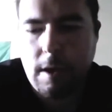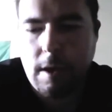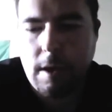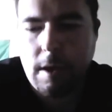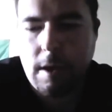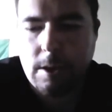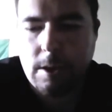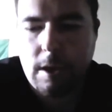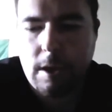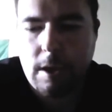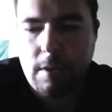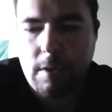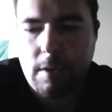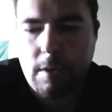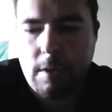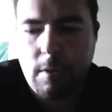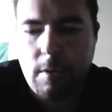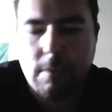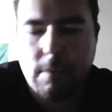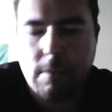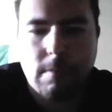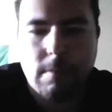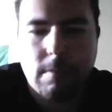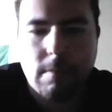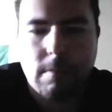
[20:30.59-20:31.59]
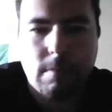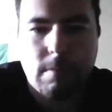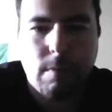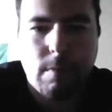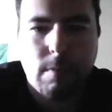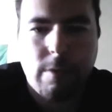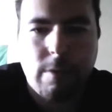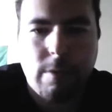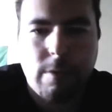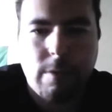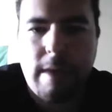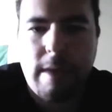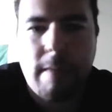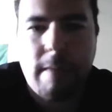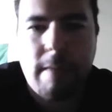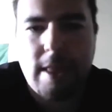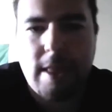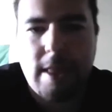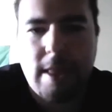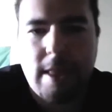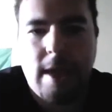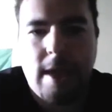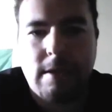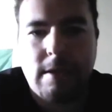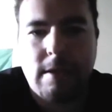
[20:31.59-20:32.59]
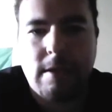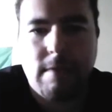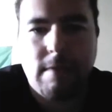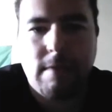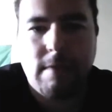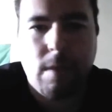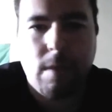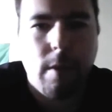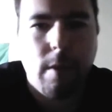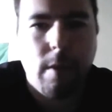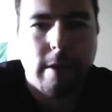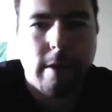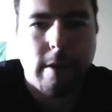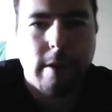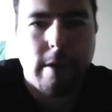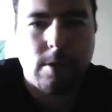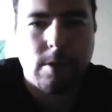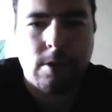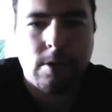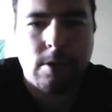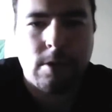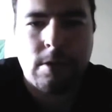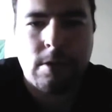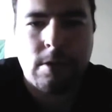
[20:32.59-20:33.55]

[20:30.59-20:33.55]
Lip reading: he said, well, won't that make the activity worse?